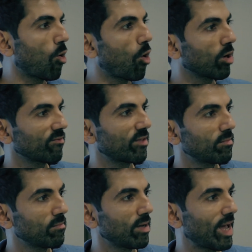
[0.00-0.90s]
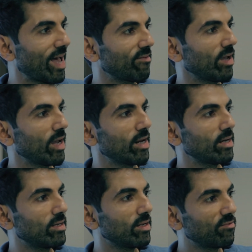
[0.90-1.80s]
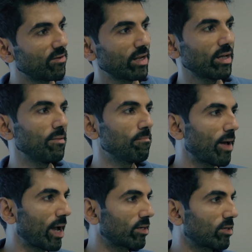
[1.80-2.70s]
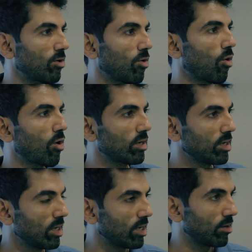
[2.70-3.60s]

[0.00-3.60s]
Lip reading: All of them have a differing impact on